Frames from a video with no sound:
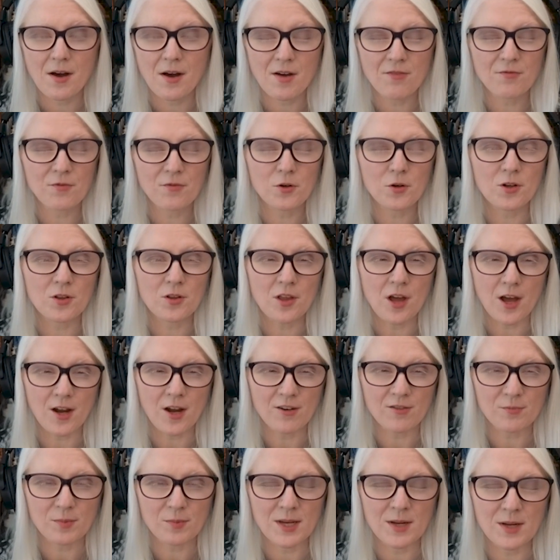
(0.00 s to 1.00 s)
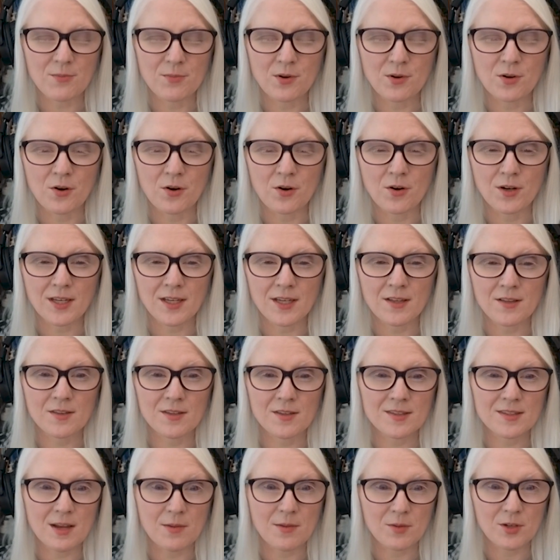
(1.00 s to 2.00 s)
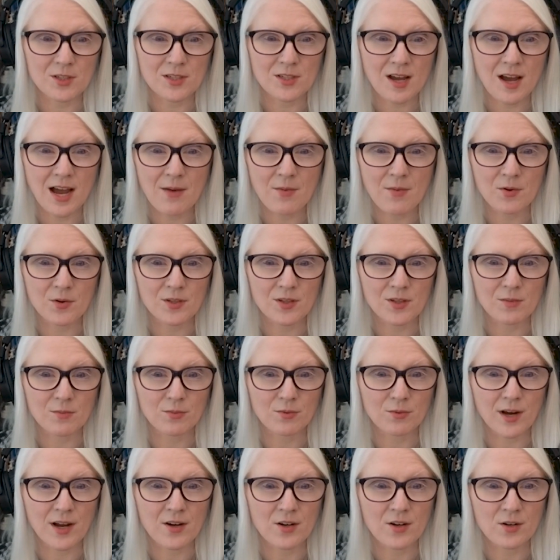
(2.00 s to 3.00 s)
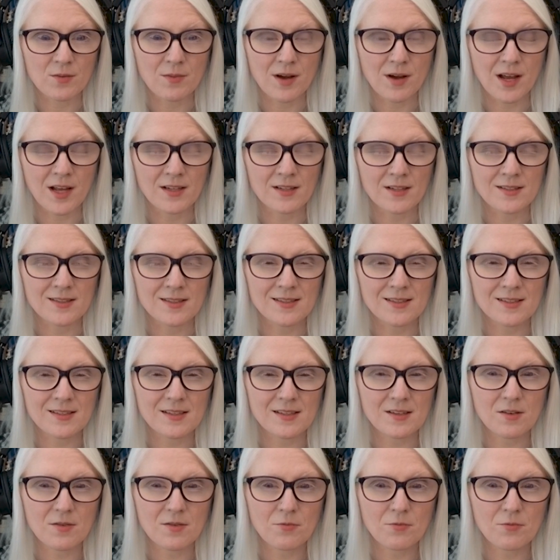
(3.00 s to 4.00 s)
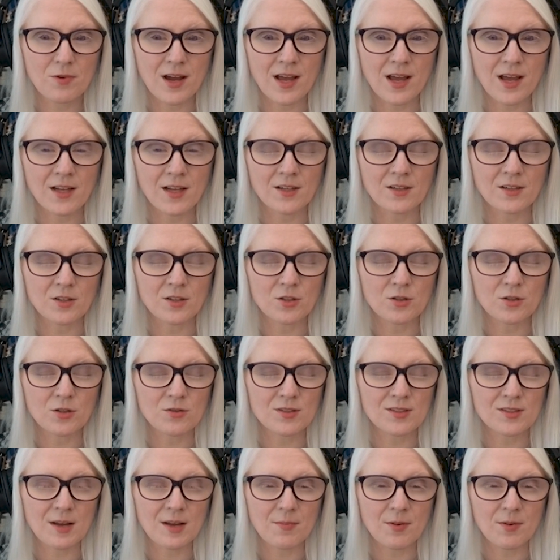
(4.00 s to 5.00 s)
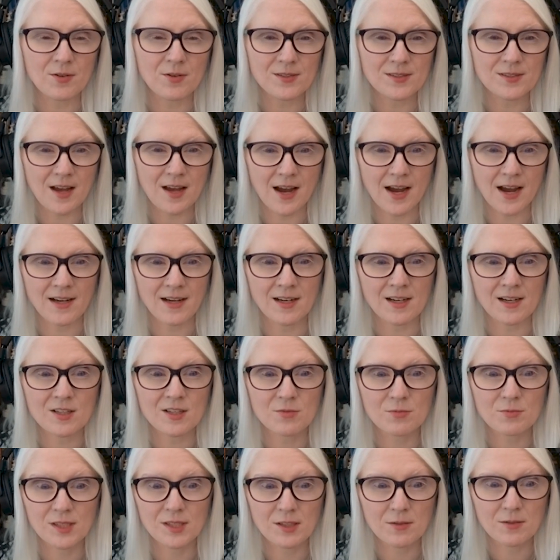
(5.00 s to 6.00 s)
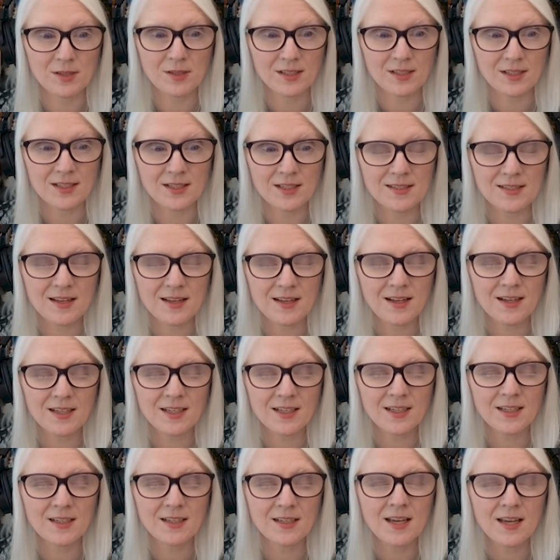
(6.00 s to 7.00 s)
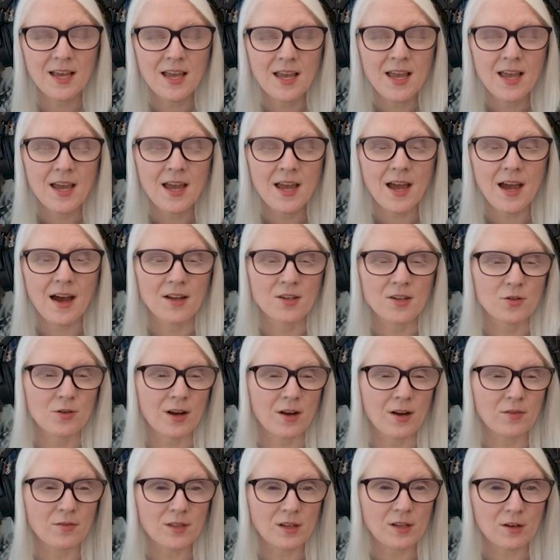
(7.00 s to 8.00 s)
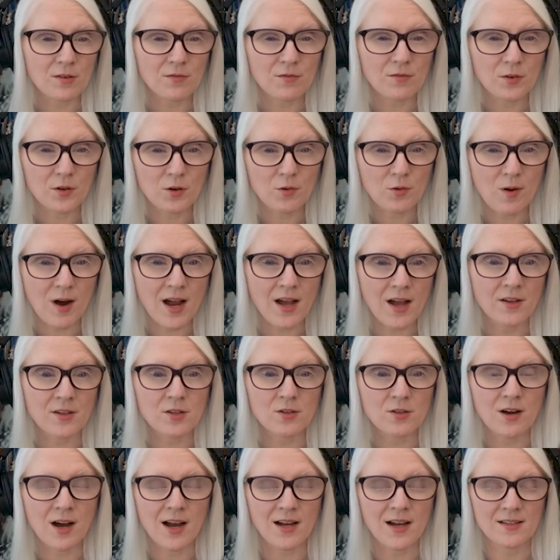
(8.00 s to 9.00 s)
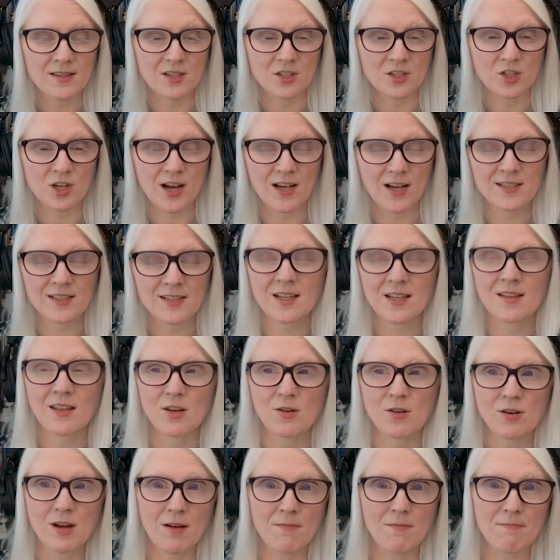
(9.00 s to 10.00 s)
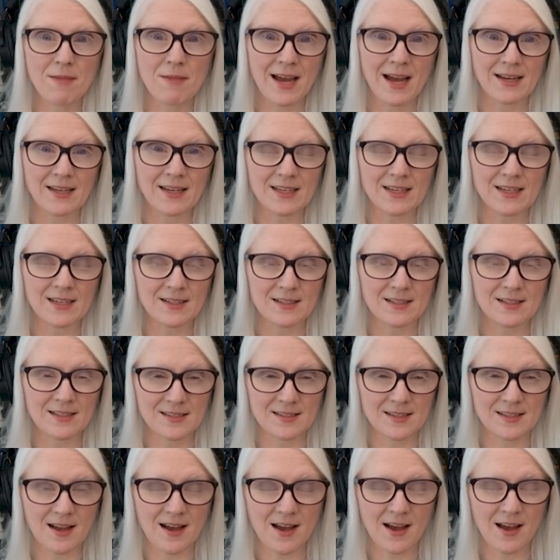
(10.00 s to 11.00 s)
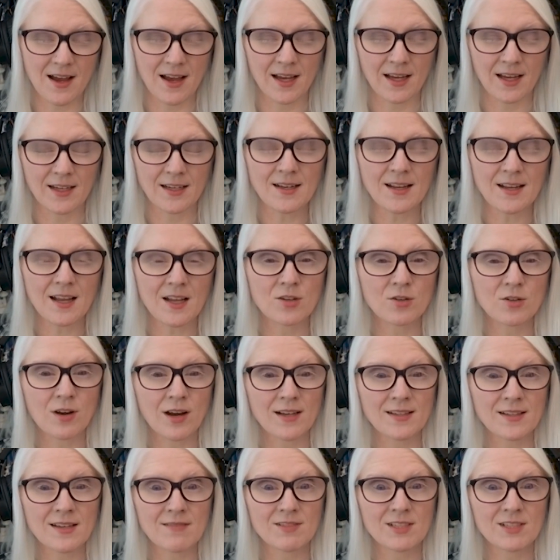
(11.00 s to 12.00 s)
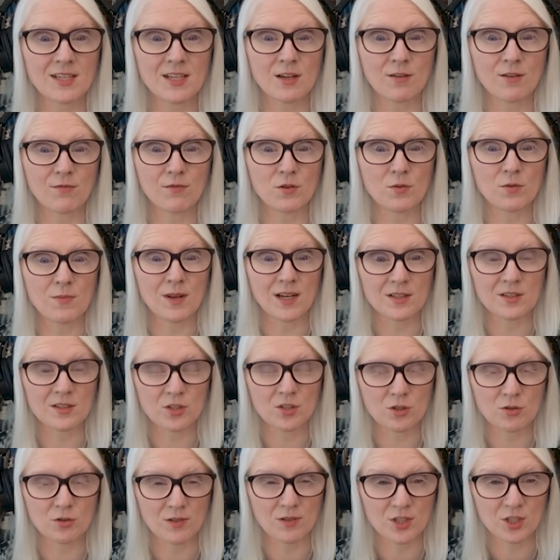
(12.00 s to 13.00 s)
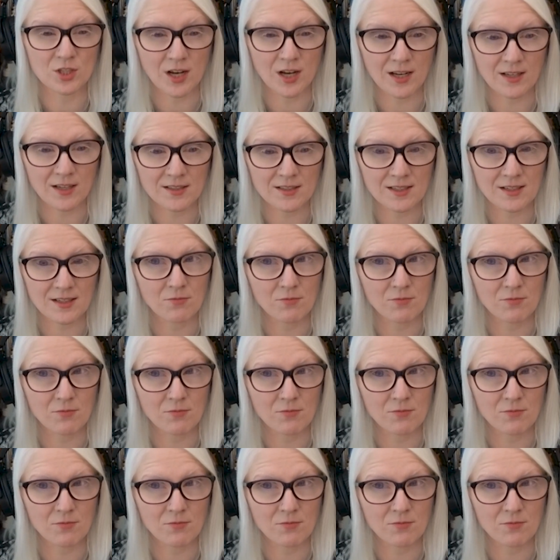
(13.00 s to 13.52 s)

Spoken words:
for a lot of people in the summertime or in the brighter months, when you step outside and it's really, really sunny and you're out there for a while, your eyes adjust, and then you come back inside and your eyes have to take a few minutes to adjust